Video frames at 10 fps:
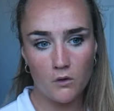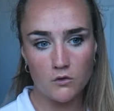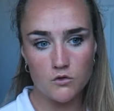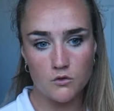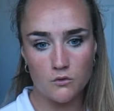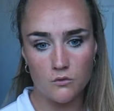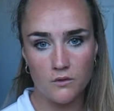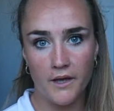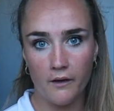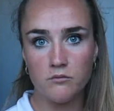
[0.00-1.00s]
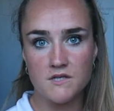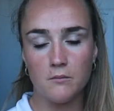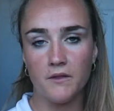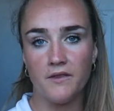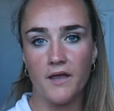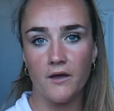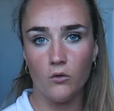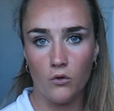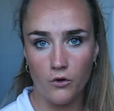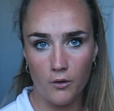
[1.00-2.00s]
So yeah, I was able to then
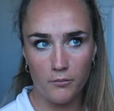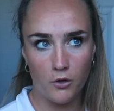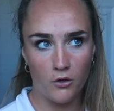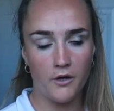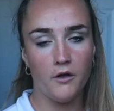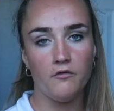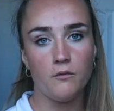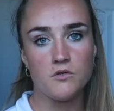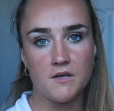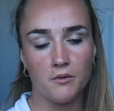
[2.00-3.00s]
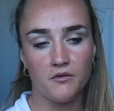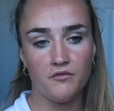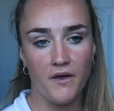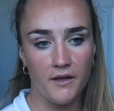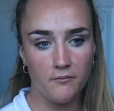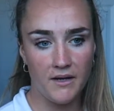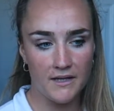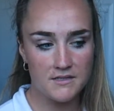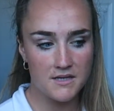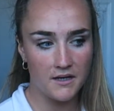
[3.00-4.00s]
order up. Luckily enough, I was able to find
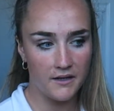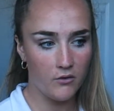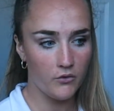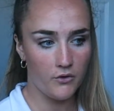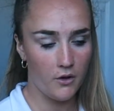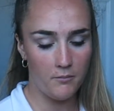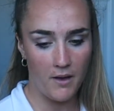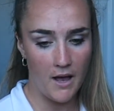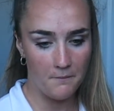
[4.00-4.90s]
plates, and I ordered up